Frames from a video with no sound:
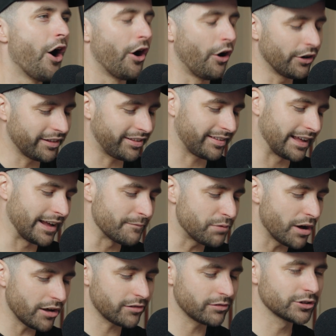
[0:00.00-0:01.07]
Honestly, if
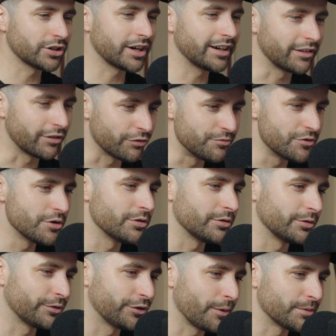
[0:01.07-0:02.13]
personal trainers
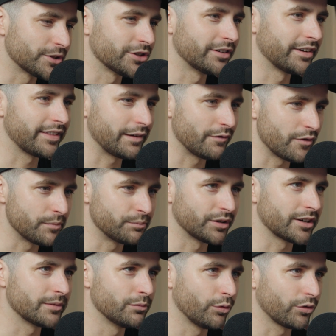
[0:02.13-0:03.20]
knew the opportunity with a
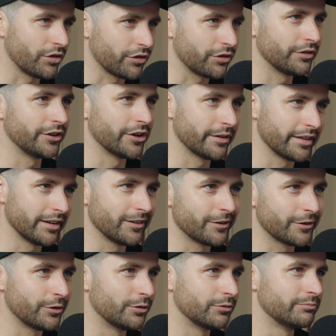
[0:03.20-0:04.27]
brick and mortar studio in their
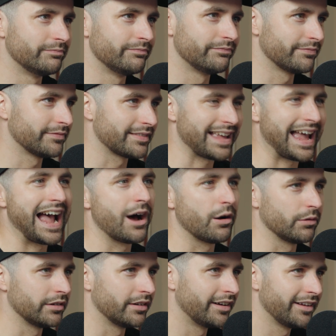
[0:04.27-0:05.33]
local
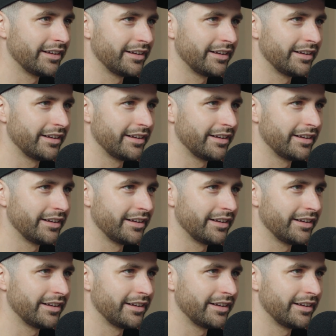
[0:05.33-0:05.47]
town,